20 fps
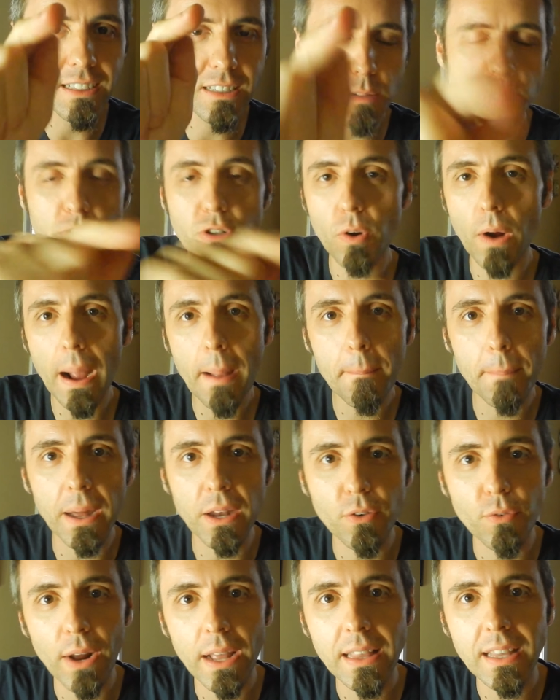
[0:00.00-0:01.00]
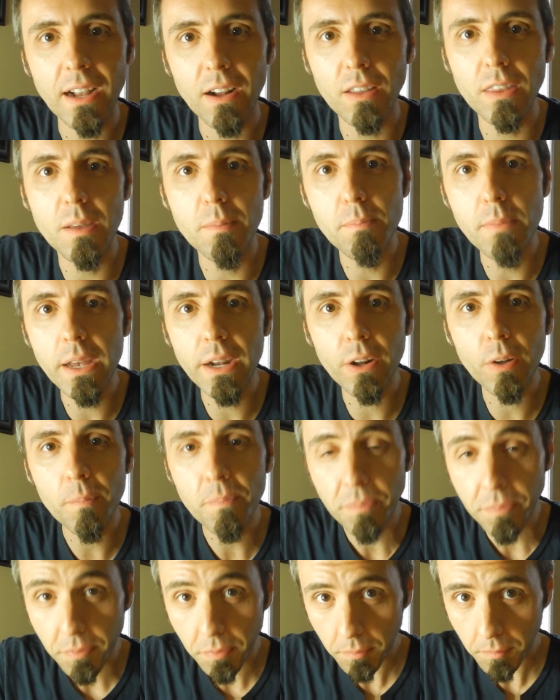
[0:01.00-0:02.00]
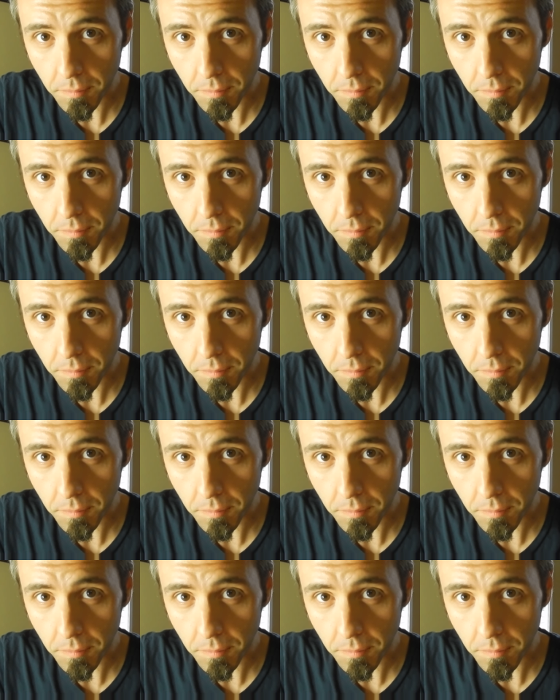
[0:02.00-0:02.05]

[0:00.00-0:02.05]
subscribe button right there in the middle.